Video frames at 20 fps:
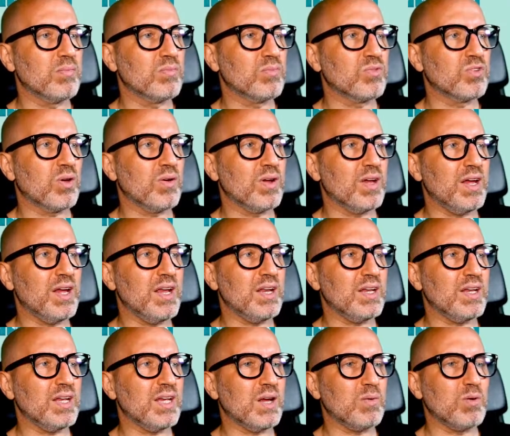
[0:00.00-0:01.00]
So in
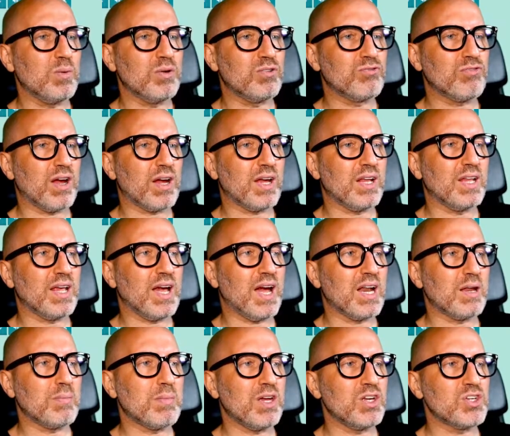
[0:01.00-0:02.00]
here, when we drag in the
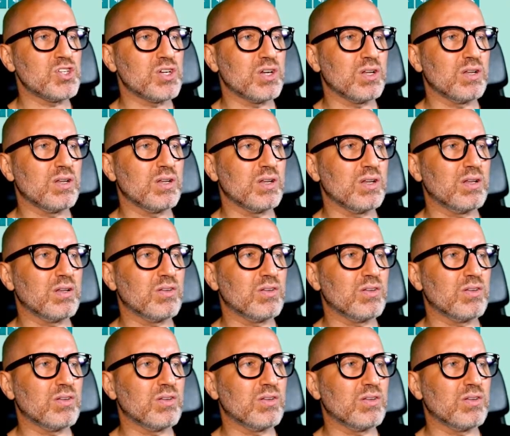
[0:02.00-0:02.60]
animation